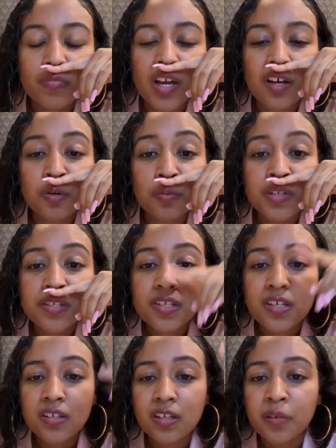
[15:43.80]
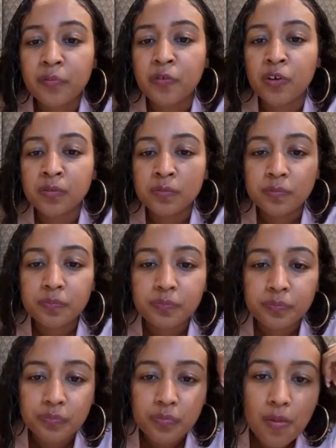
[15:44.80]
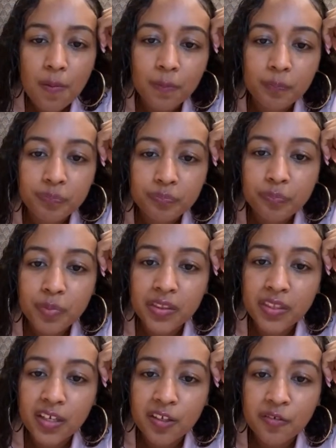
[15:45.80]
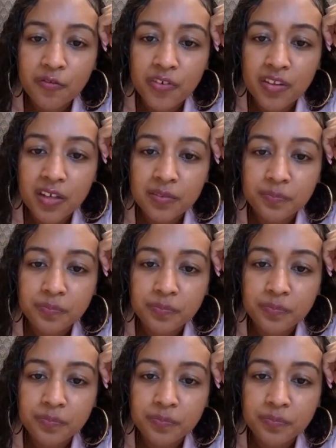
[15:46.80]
I don't want to say your name wrong. But thank you for that.